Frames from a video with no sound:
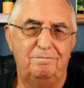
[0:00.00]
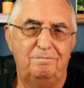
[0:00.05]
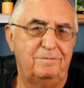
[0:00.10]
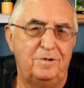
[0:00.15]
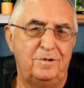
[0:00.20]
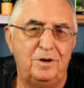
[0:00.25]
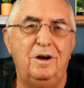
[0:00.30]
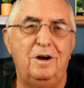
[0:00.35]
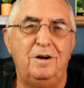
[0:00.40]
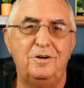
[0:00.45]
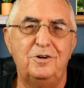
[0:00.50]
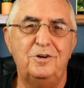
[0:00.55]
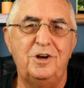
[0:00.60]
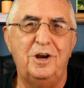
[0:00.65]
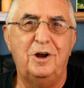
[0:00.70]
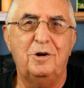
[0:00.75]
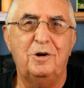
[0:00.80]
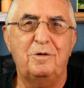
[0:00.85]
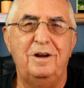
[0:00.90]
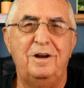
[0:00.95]
young
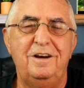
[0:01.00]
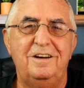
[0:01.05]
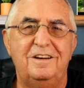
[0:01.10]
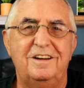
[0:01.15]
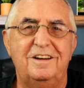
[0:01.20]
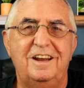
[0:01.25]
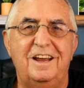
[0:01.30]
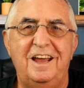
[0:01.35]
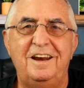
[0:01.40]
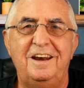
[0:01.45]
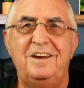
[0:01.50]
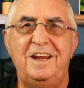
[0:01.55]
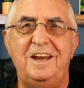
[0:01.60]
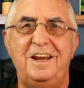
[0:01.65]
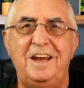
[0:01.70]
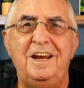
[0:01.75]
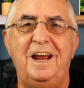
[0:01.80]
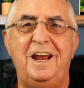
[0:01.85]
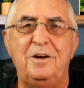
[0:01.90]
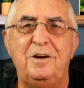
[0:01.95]
children and
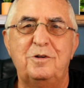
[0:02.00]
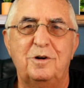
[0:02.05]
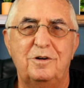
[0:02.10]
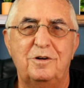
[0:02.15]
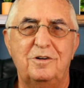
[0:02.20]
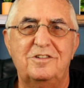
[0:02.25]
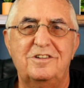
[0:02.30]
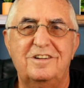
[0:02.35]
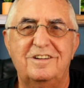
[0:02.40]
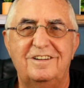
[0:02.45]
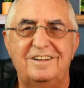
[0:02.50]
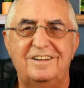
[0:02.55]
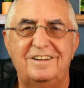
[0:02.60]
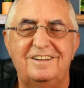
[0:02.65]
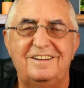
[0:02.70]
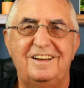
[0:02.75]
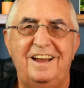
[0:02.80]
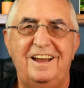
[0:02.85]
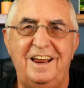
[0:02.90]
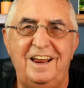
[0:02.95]
teenagers
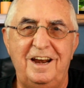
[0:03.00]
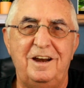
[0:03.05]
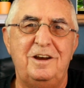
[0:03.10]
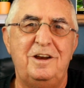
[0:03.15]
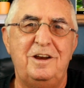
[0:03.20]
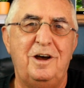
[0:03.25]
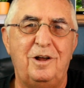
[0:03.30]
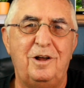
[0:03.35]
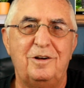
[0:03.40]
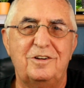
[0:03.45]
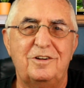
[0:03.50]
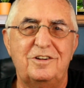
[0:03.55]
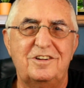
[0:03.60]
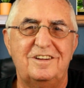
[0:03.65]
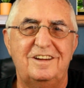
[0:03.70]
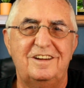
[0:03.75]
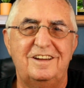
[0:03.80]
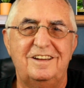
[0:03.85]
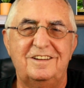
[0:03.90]
and adults.